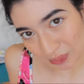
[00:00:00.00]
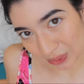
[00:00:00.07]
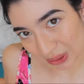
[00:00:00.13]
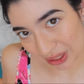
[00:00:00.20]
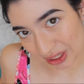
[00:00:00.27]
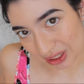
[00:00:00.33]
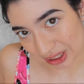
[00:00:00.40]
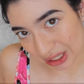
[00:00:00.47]
we're
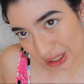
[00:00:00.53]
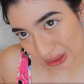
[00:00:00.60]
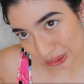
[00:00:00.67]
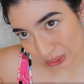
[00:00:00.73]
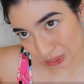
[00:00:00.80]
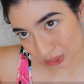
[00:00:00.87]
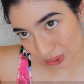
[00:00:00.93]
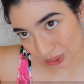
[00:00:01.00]
gonna
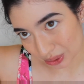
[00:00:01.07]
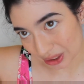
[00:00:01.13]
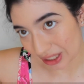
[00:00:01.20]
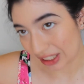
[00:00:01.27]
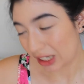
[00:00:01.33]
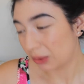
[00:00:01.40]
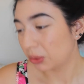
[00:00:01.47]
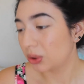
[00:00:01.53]
contour,
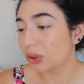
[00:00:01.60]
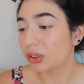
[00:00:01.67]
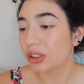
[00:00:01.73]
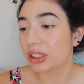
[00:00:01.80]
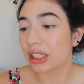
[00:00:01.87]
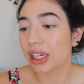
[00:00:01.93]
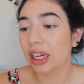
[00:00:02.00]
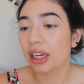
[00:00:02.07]
and I'm
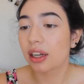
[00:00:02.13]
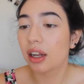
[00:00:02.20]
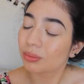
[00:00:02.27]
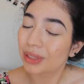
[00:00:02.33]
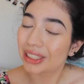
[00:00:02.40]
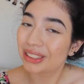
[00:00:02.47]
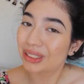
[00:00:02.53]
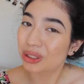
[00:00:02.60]
using
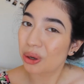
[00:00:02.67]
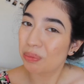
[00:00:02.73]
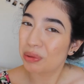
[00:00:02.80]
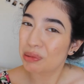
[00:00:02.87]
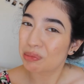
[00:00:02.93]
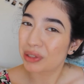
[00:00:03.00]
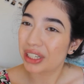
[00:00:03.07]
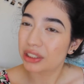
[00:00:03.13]
my
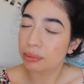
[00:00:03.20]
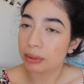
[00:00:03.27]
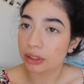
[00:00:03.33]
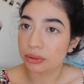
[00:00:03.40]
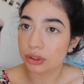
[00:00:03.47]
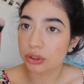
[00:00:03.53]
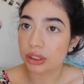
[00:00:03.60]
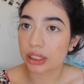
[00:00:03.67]
sculpting brush by
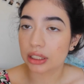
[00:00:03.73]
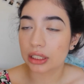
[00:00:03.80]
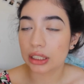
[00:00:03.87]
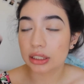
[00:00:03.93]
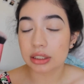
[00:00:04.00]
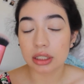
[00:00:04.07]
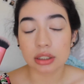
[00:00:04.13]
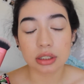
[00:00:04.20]
Real
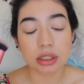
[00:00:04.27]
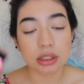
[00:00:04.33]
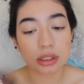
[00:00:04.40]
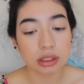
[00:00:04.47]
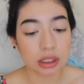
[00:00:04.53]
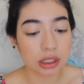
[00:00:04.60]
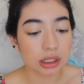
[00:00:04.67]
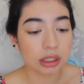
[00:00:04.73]
Techniques, and this
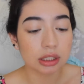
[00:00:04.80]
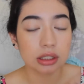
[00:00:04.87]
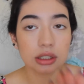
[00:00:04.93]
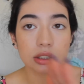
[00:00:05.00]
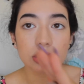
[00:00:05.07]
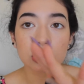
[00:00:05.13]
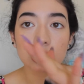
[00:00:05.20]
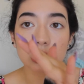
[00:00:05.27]
thing
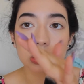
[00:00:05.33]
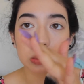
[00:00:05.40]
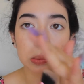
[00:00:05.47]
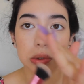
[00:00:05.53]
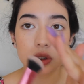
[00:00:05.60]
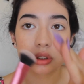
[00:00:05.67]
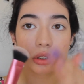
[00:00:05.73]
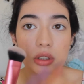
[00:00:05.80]
is
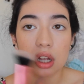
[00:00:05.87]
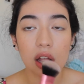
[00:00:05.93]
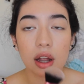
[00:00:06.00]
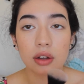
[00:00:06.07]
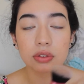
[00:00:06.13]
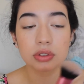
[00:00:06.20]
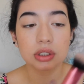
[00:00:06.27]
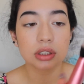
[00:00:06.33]
super
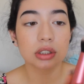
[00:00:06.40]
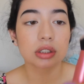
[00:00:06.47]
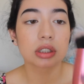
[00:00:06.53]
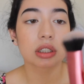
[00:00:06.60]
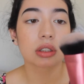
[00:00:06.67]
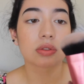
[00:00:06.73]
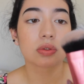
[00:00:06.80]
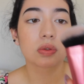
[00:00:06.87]
soft. This is
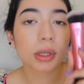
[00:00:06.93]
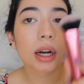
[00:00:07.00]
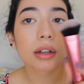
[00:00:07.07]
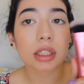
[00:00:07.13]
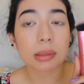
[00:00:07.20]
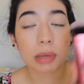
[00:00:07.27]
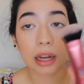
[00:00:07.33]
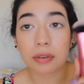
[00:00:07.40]

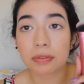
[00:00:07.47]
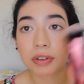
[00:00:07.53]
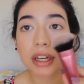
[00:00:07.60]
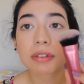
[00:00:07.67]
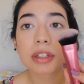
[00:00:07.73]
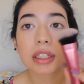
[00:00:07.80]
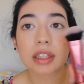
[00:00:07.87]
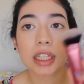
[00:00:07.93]
probably my
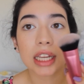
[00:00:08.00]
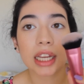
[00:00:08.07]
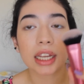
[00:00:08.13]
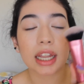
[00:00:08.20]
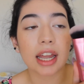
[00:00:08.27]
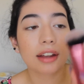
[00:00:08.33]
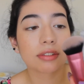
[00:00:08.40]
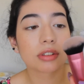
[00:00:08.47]
favorite
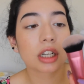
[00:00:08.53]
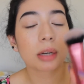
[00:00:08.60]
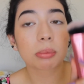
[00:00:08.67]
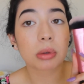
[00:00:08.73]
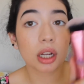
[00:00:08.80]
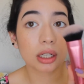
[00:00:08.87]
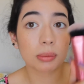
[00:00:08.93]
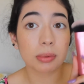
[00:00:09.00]
thing ever. I'm
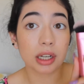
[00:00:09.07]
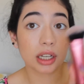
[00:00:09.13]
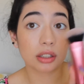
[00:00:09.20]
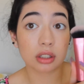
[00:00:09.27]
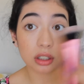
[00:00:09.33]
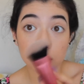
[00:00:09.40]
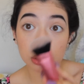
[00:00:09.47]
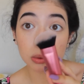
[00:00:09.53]
gonna buy
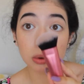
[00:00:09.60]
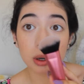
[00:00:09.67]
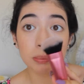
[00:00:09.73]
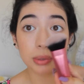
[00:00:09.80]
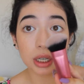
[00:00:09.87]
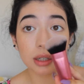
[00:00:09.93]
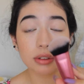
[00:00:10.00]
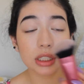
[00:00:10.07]
another one
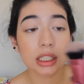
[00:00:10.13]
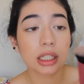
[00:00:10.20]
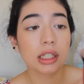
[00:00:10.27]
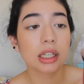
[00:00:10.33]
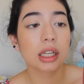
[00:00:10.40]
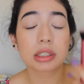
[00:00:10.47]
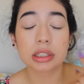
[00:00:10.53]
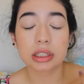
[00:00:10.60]
probably
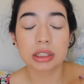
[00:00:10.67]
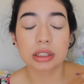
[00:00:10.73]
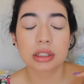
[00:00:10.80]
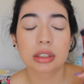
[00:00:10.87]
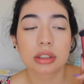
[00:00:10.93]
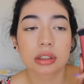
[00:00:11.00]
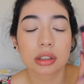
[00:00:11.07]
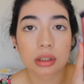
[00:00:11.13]
because this
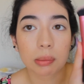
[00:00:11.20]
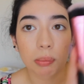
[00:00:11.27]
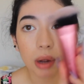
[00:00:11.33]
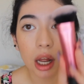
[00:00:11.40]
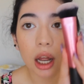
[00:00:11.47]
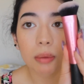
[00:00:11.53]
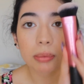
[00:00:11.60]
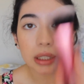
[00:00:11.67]
is the
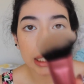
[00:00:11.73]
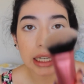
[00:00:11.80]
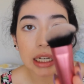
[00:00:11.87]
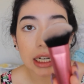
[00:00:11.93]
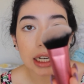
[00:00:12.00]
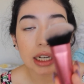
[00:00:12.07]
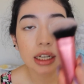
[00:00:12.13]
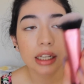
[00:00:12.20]
bomb
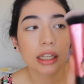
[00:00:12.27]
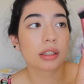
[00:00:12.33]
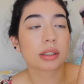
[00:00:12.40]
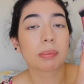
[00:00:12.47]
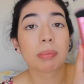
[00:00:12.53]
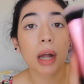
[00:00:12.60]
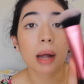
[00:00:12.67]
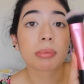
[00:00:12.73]
diggity, the
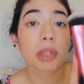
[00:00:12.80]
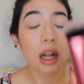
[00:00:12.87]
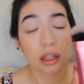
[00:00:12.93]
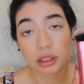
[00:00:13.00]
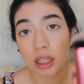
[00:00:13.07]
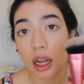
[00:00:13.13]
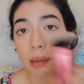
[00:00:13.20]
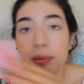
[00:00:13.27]
bomb
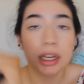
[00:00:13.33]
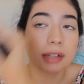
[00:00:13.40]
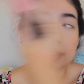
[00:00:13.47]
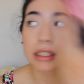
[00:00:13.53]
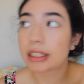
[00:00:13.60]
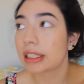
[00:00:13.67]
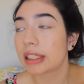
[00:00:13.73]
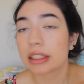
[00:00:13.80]
dot com.
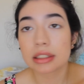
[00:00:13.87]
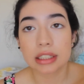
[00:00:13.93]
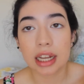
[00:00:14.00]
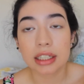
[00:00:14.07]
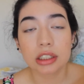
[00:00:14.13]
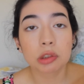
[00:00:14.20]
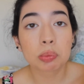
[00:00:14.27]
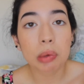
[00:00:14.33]
Everything that
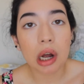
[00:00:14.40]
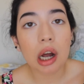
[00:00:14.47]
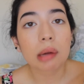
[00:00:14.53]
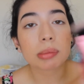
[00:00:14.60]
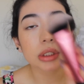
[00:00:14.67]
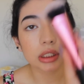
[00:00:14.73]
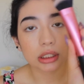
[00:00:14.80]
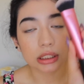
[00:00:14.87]
is
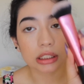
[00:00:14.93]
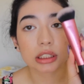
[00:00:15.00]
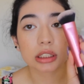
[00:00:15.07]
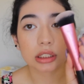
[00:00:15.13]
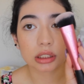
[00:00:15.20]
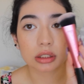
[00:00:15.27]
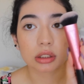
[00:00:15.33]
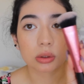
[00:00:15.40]
bomb, this
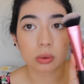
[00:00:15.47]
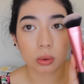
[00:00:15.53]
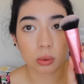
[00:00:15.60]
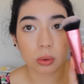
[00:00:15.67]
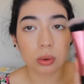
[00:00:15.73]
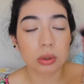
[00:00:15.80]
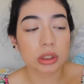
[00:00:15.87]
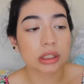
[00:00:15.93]
is
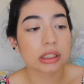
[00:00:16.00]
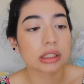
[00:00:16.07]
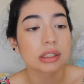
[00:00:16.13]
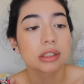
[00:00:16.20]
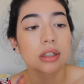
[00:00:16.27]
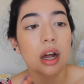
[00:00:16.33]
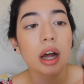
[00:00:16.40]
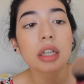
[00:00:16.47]
cool, this
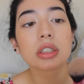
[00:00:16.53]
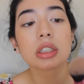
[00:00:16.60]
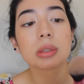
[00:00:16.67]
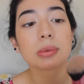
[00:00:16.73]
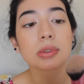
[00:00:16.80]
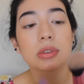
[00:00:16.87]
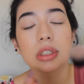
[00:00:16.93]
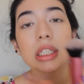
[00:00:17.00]
is
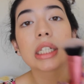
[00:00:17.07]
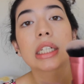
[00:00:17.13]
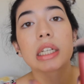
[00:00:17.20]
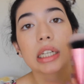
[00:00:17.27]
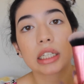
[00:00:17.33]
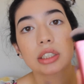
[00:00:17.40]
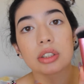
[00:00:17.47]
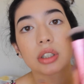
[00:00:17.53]
awesome. You need it
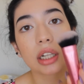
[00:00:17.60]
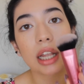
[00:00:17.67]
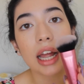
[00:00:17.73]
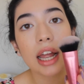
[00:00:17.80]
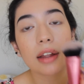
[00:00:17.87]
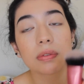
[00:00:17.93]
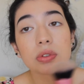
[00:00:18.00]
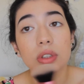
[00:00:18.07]
in your
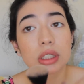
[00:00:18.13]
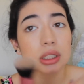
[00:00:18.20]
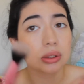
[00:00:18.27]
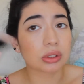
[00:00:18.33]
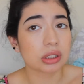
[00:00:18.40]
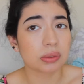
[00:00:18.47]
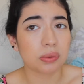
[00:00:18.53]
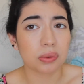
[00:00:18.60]
life. You can
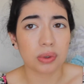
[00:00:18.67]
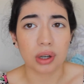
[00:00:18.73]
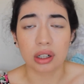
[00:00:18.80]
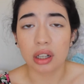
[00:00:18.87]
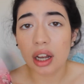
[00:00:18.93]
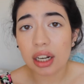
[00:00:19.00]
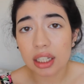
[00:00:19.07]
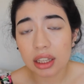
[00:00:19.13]
use it for a
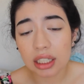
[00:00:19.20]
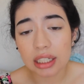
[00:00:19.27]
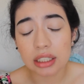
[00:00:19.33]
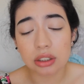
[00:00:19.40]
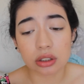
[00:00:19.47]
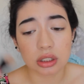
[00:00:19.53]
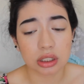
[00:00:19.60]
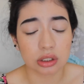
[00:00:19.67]
lot of
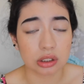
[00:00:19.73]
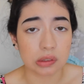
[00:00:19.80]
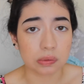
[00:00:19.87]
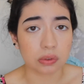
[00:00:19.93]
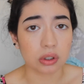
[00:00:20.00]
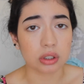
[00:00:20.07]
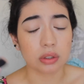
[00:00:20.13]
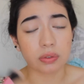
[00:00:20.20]
things. You can use it
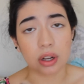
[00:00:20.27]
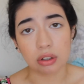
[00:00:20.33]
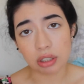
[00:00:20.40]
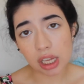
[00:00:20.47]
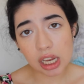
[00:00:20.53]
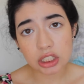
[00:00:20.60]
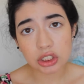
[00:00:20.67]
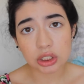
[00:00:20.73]
for your
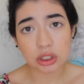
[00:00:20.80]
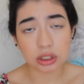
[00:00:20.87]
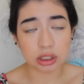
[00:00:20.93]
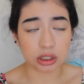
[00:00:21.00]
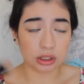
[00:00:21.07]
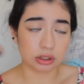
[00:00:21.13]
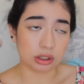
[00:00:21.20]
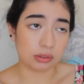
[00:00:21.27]
foundation, you
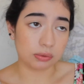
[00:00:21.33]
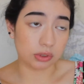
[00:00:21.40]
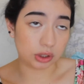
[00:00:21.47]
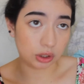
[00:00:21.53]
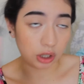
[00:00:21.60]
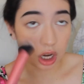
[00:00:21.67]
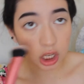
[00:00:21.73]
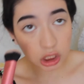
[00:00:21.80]
can use it for
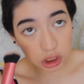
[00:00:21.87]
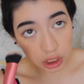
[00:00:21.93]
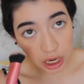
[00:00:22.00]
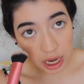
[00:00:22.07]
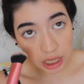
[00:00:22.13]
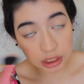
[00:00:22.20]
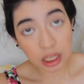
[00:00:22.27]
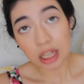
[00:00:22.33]
your under
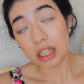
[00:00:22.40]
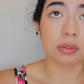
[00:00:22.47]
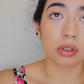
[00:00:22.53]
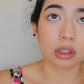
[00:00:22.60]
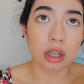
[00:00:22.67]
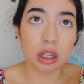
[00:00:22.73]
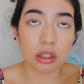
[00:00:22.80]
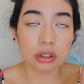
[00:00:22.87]
eye, for
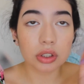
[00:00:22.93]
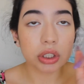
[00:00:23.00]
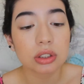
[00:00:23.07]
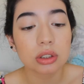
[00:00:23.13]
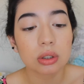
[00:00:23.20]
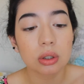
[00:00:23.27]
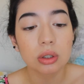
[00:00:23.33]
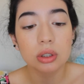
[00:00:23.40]
contouring. It's
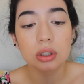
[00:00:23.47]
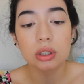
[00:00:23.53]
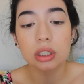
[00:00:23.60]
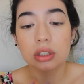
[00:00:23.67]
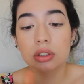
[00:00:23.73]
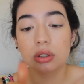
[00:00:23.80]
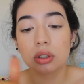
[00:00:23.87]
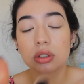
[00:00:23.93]
so good,
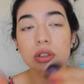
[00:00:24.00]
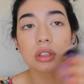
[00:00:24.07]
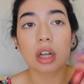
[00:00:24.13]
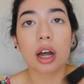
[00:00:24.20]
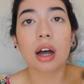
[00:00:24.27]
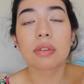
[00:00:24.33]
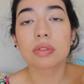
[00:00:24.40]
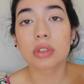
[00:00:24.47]
it's so
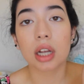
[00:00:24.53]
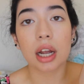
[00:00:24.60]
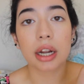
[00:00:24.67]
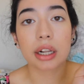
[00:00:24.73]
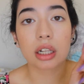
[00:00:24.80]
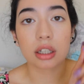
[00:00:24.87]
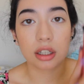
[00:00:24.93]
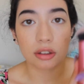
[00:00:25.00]
soft,
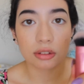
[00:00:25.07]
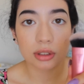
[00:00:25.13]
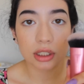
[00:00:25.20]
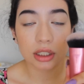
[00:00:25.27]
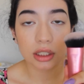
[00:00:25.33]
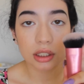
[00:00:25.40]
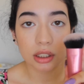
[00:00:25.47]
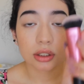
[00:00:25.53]
I love
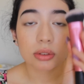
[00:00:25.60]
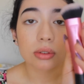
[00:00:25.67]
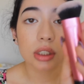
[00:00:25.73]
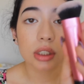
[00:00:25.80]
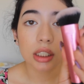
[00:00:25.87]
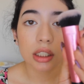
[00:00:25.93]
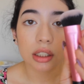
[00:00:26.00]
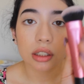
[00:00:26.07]
it. You
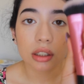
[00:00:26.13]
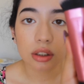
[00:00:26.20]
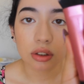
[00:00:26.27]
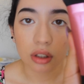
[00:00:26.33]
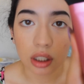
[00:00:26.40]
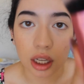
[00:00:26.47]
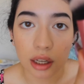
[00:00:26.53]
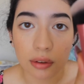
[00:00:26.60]
it in
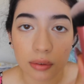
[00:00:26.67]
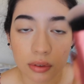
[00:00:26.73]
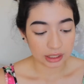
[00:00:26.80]
your life.